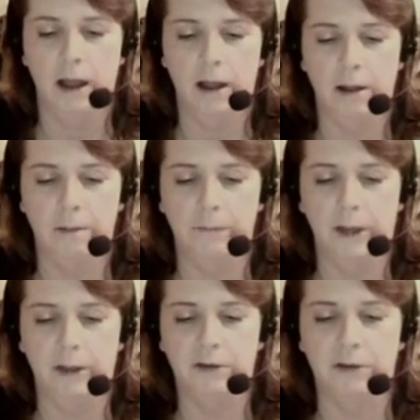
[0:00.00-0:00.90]

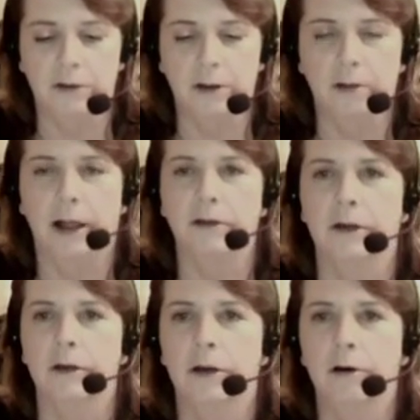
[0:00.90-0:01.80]
Then this is
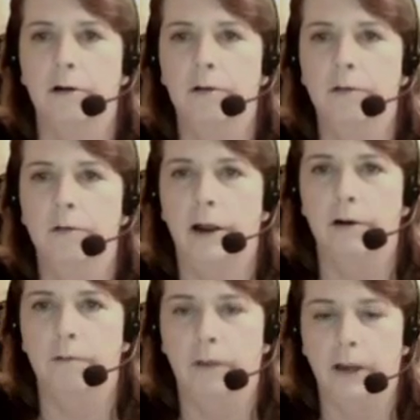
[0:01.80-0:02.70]
Classic Tarot, the
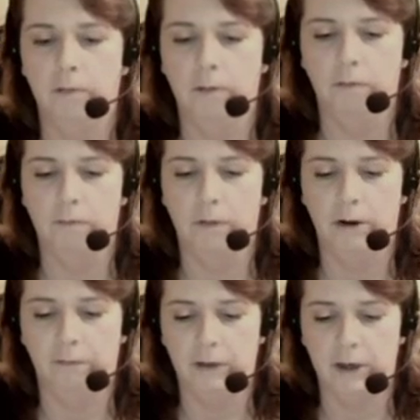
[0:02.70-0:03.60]
Rider-Waite, or one
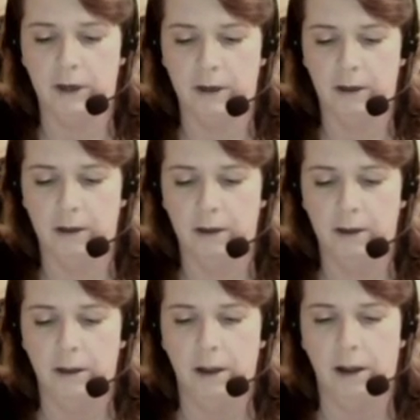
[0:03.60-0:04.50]
of the
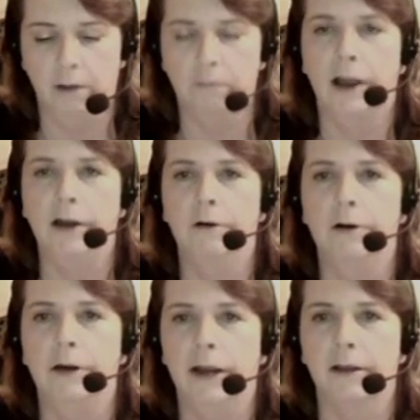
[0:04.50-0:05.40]
Rider
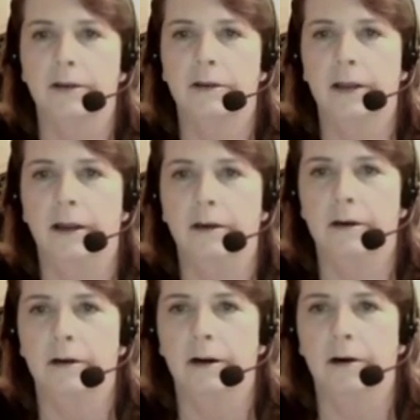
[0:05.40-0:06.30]
decks that
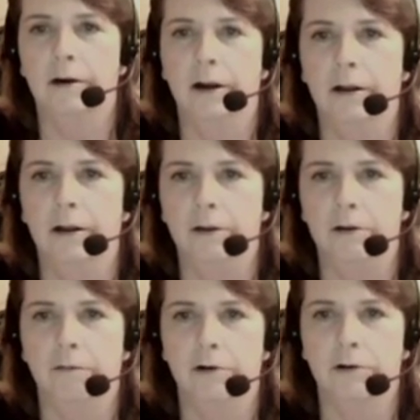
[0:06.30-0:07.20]
are the
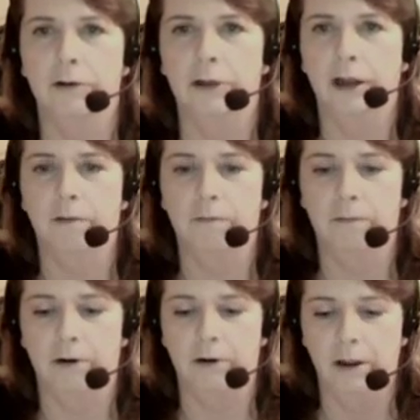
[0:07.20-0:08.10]
Universal deck,
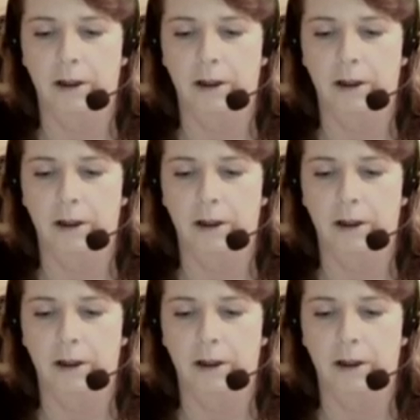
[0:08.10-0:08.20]
or